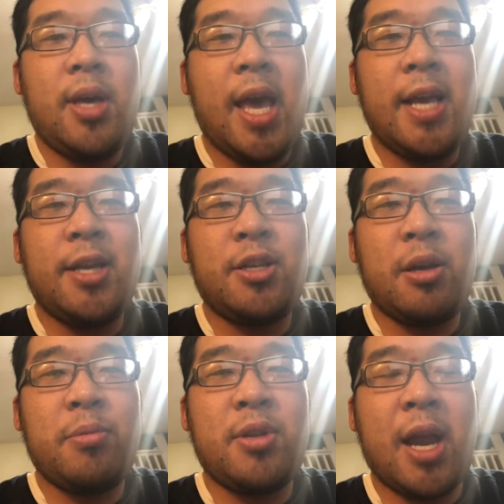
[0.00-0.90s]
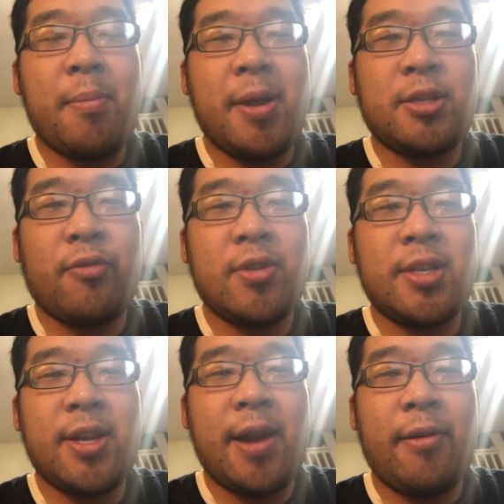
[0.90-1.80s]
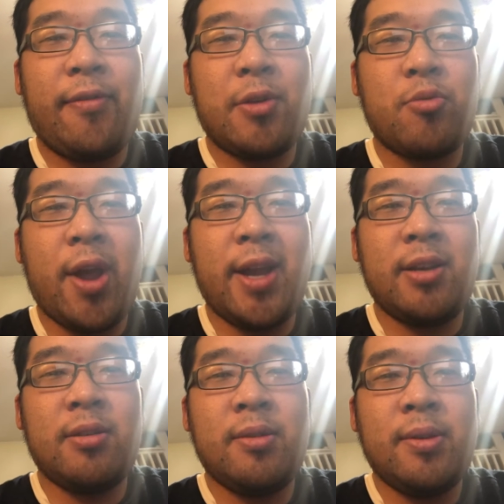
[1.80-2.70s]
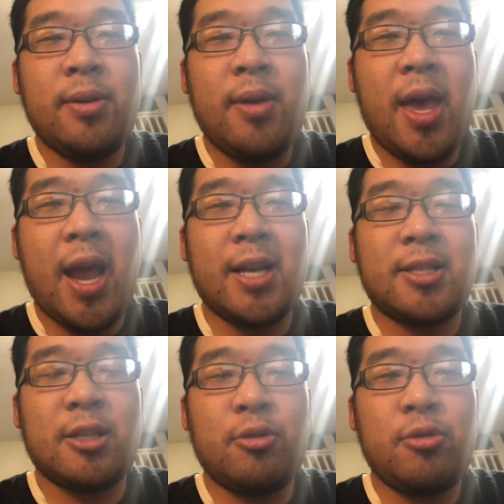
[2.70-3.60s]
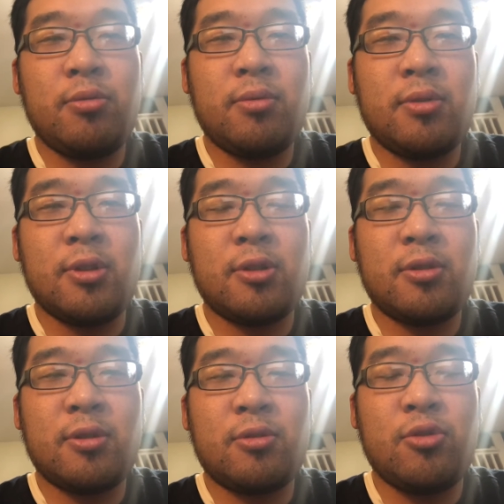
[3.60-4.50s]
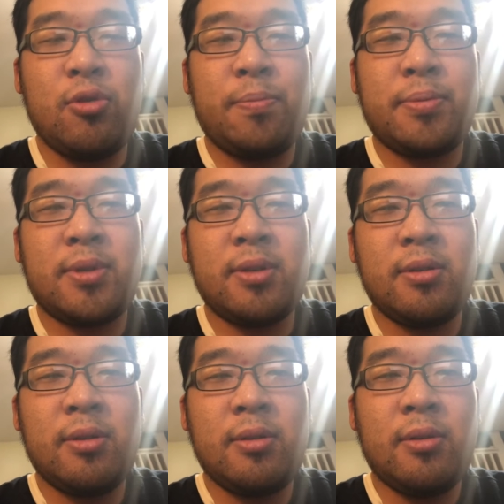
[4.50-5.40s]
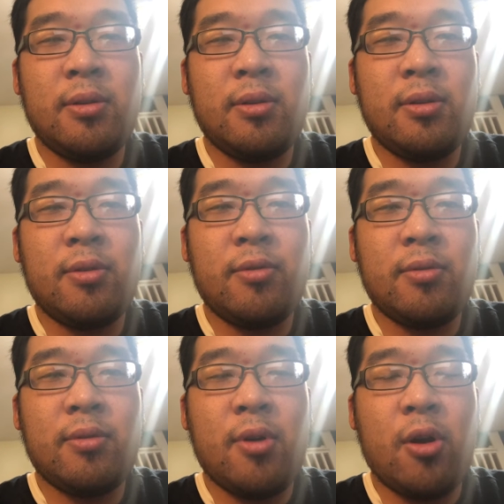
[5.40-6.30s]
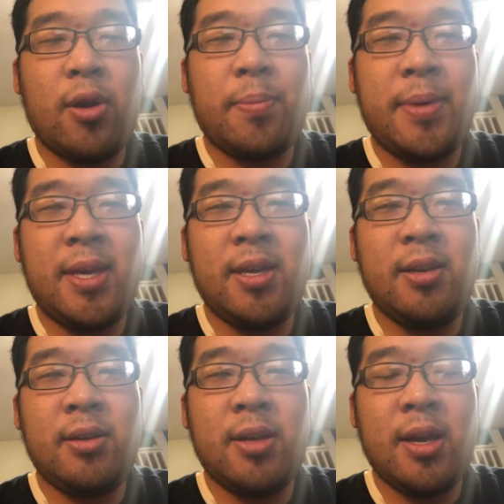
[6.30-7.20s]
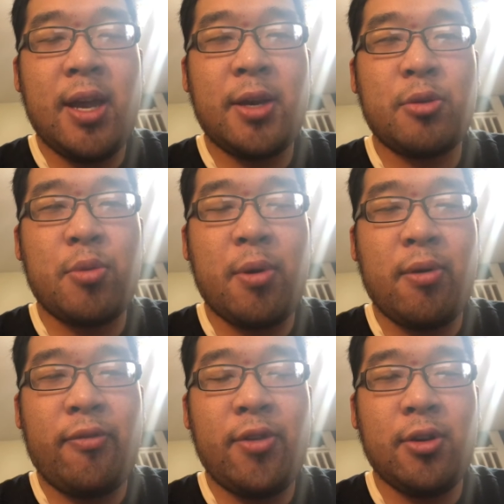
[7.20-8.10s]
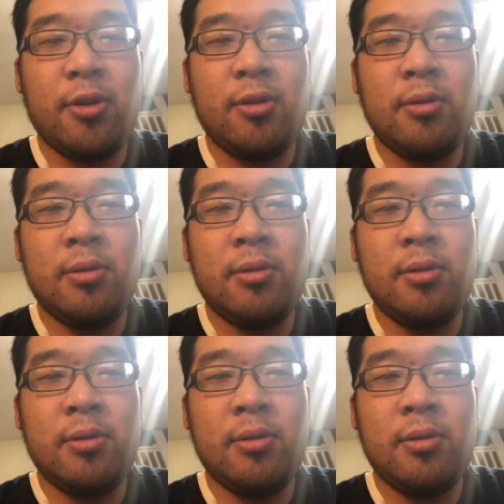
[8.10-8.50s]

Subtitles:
AEW Dynamite so far has done everything right. Had a salute the troops, RIP, Eddie Guerrero feel